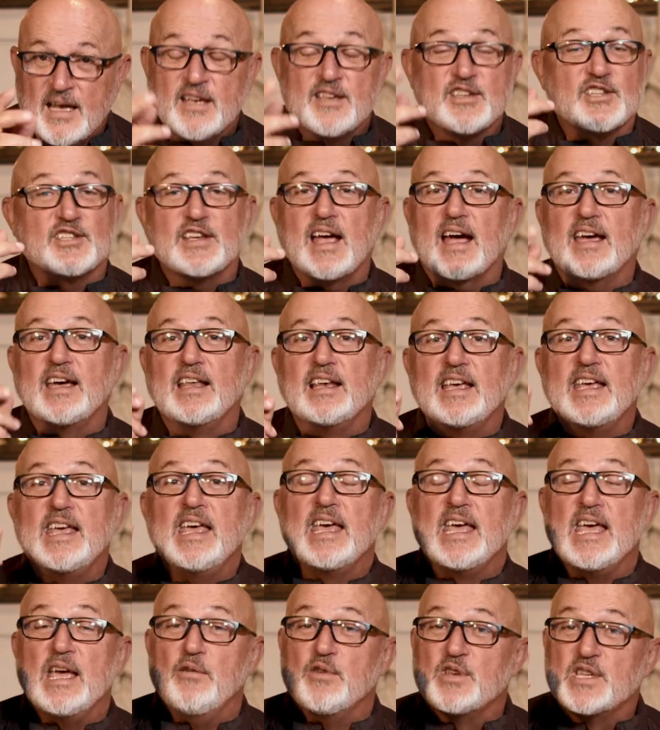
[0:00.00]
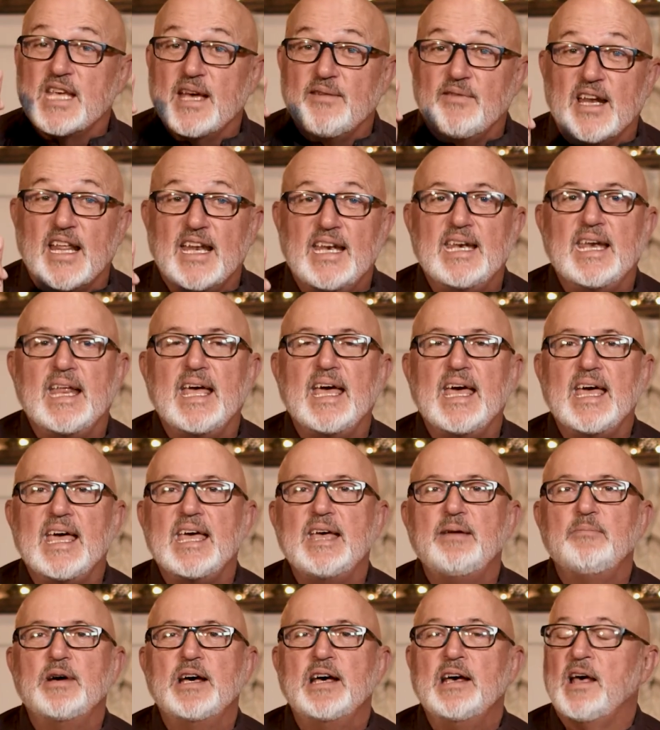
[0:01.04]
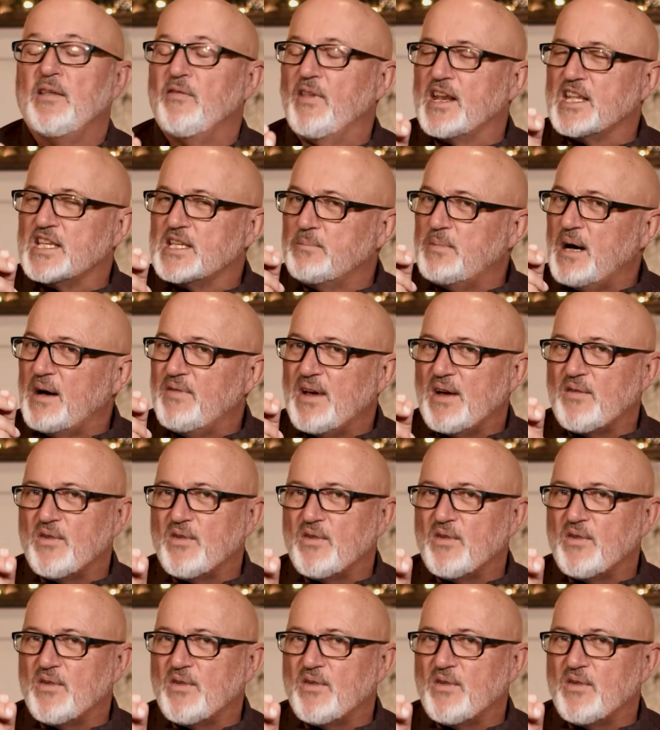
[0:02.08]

Secondly, he was given a name that is above